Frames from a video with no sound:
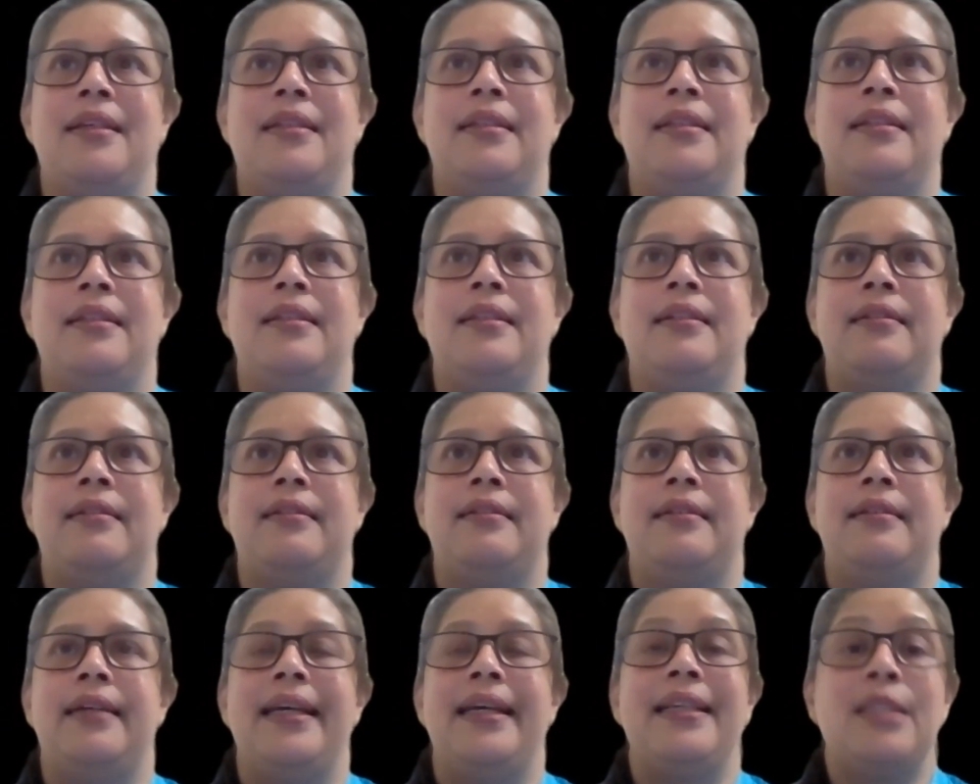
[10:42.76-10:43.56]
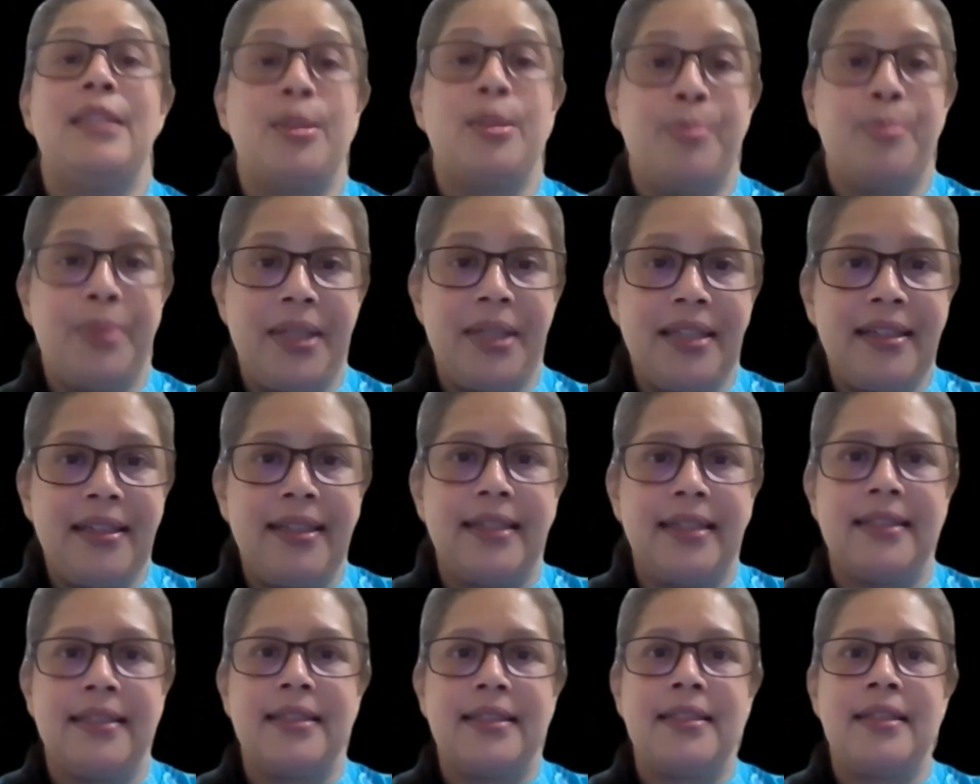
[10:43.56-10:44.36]
the
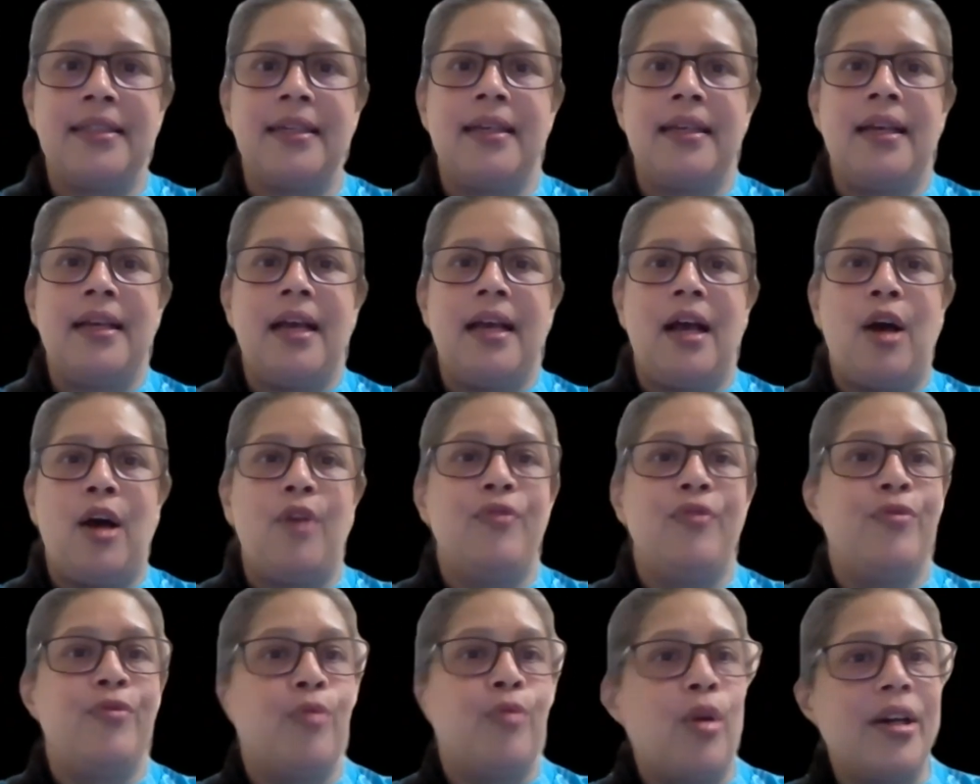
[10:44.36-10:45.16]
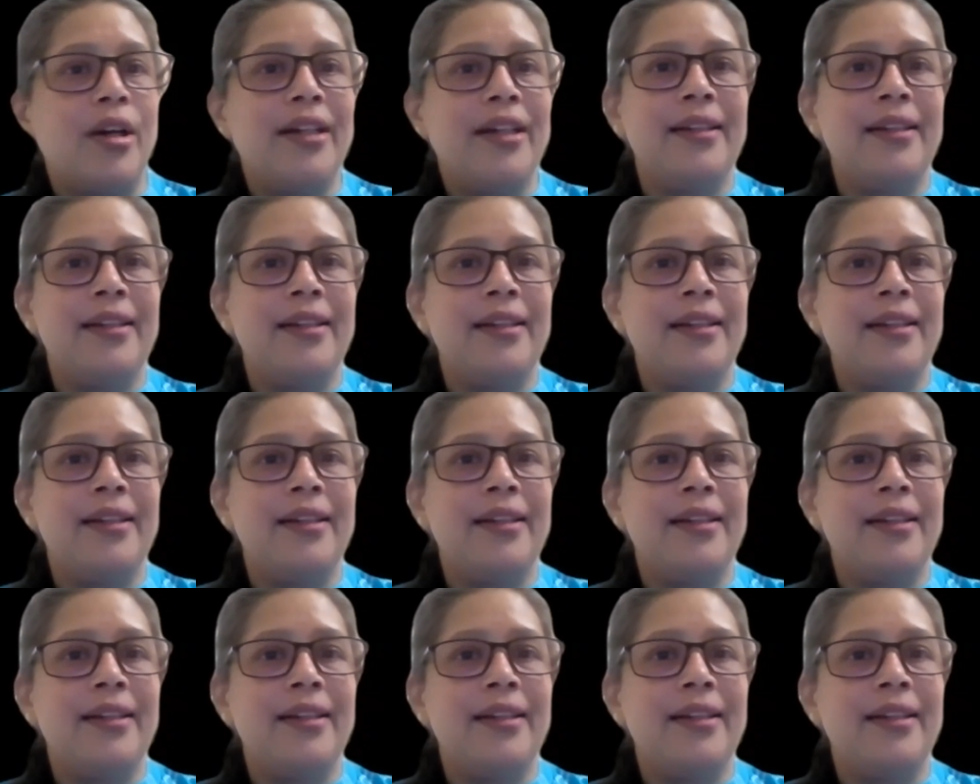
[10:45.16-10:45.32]
experience of what